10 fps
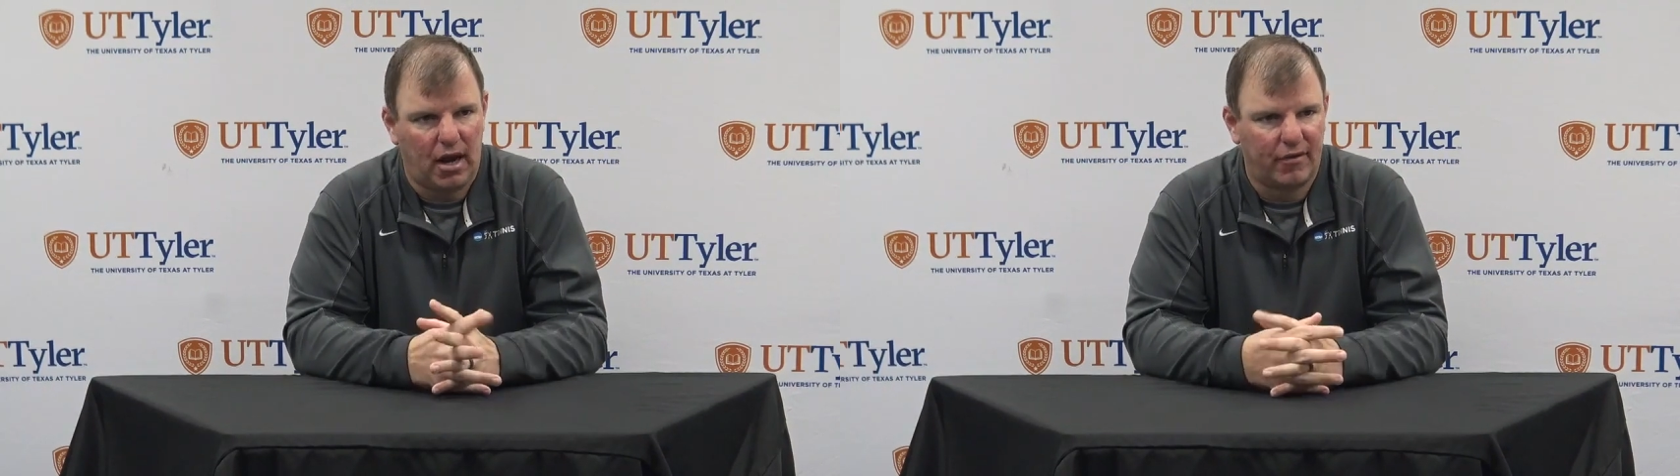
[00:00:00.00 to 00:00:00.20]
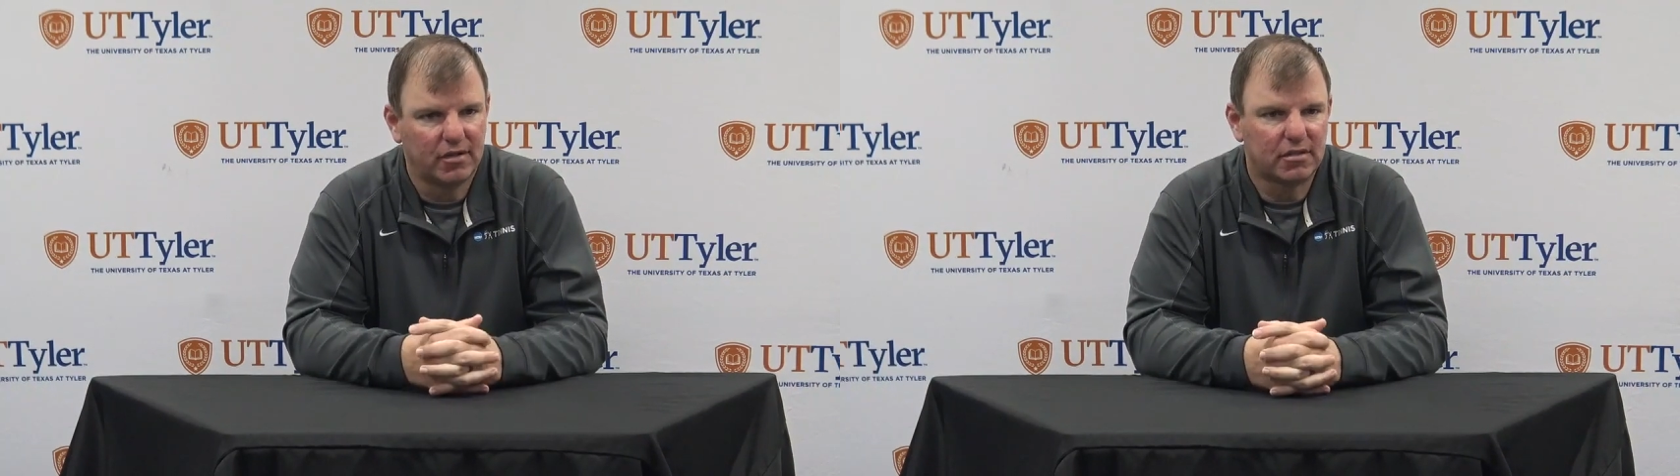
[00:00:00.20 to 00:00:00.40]

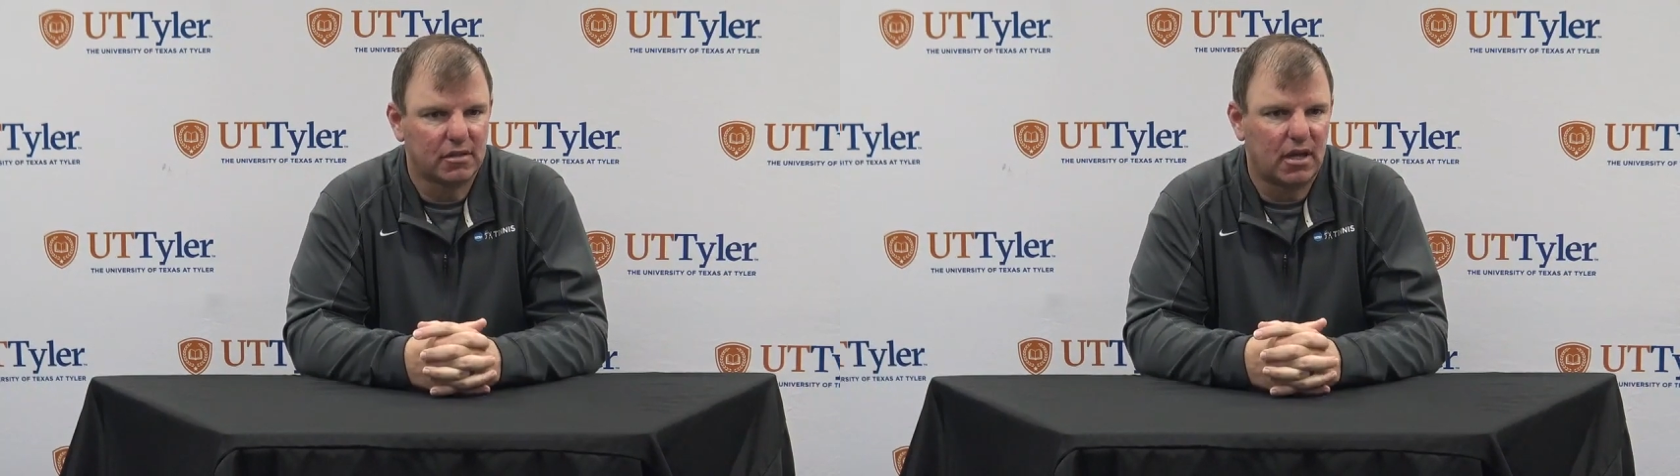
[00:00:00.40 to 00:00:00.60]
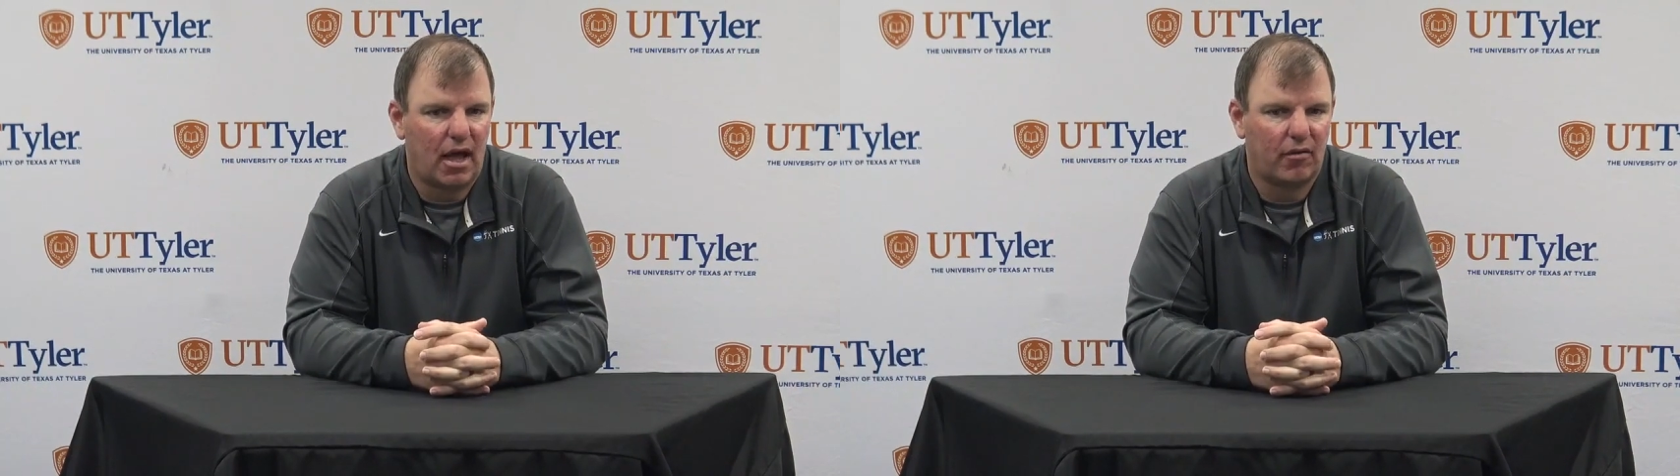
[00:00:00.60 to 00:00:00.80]

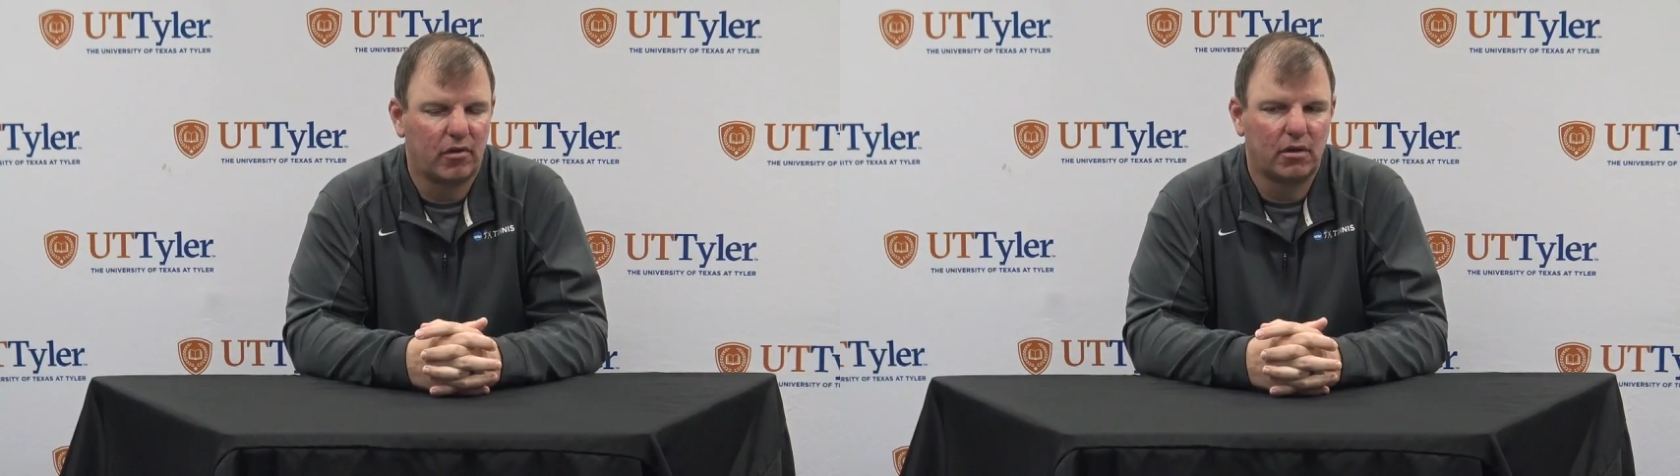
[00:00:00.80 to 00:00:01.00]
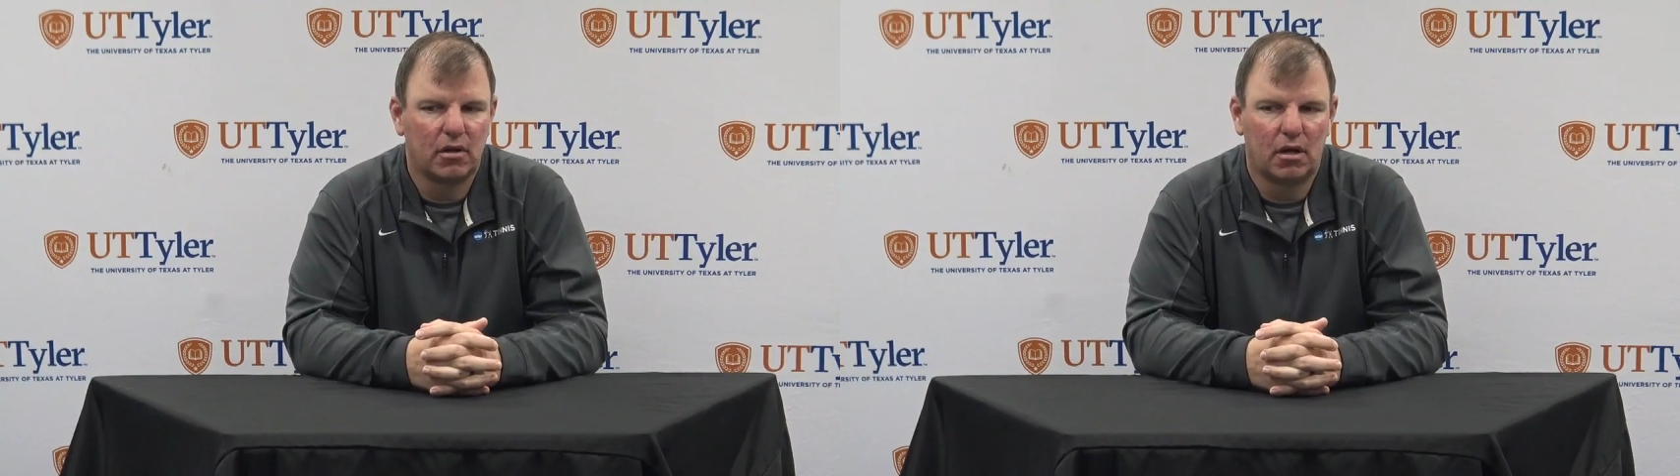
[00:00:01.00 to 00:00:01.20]
Obviously,
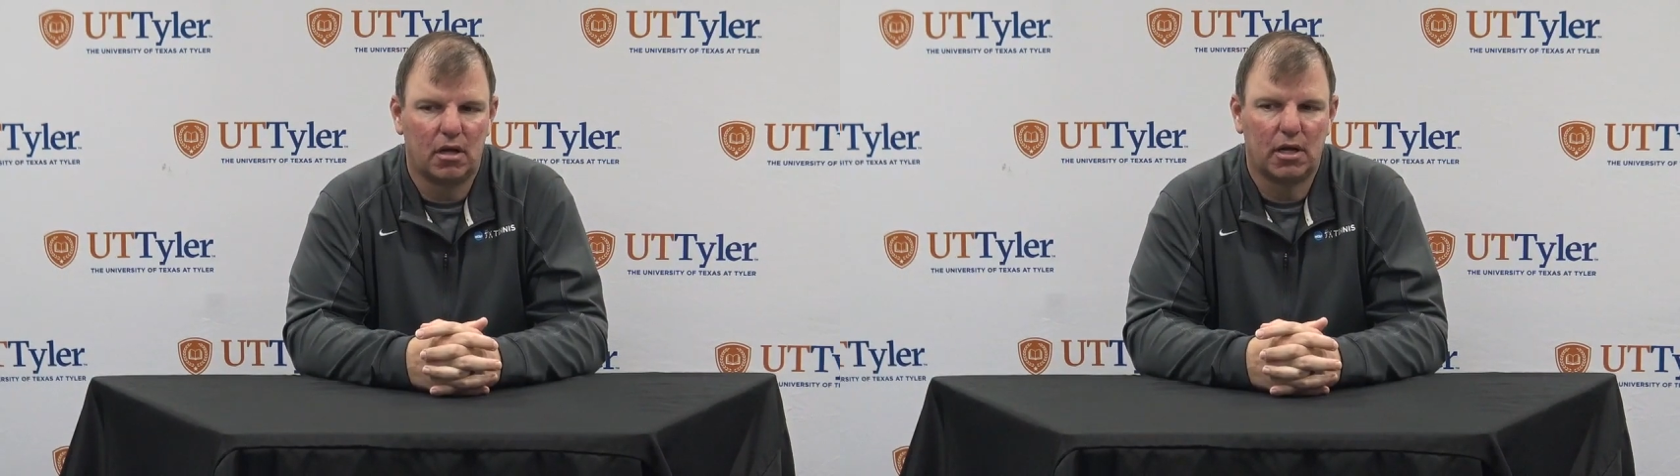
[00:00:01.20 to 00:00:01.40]
having